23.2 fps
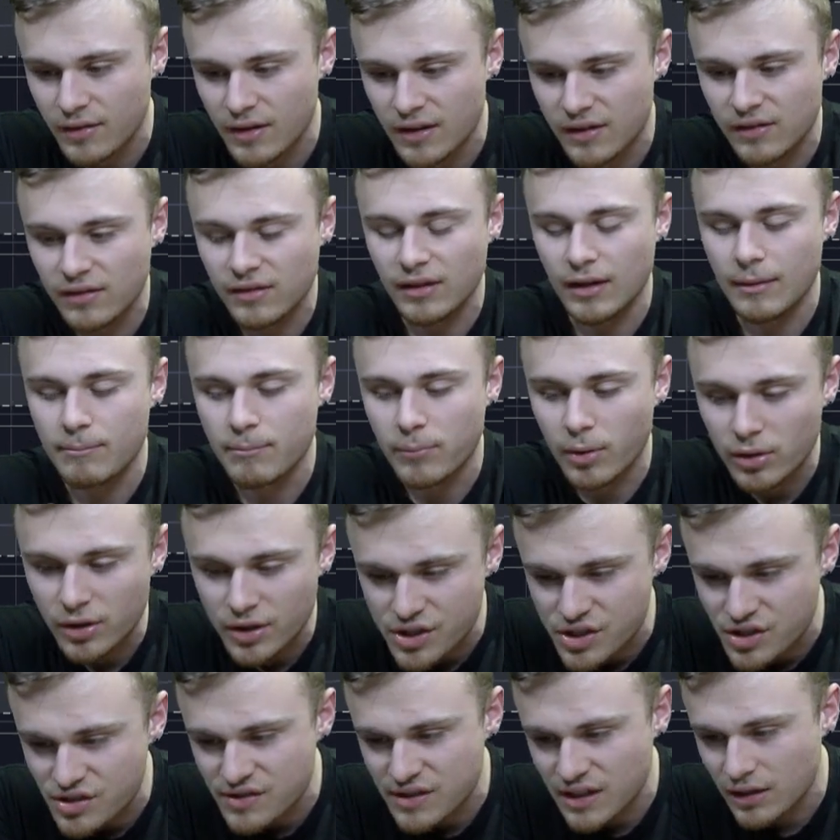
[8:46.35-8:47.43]
This is a
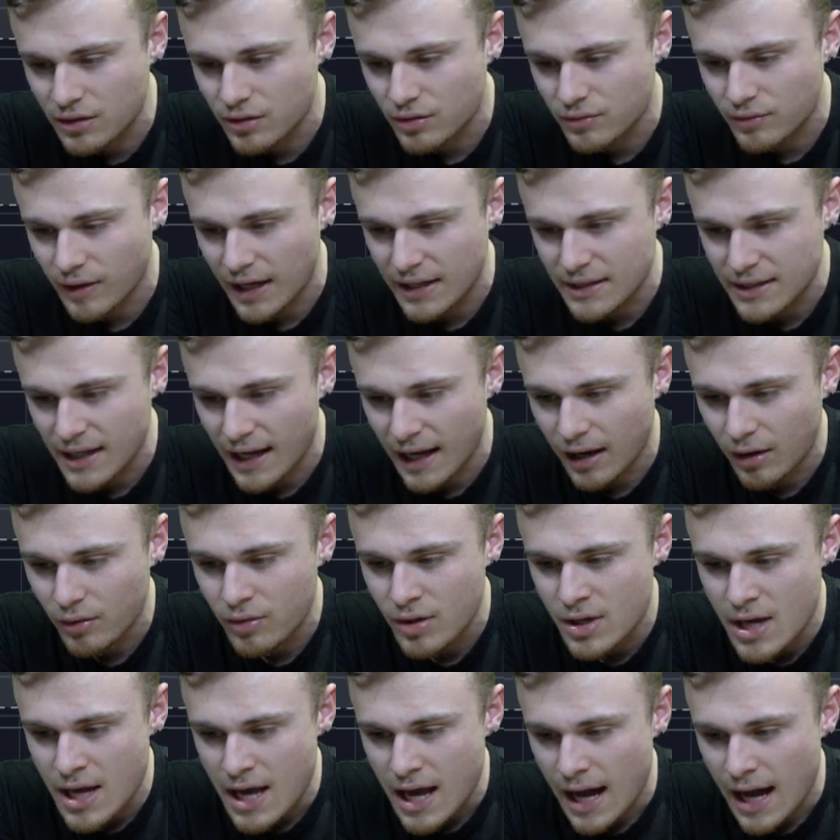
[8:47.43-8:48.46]
bullish signal right now.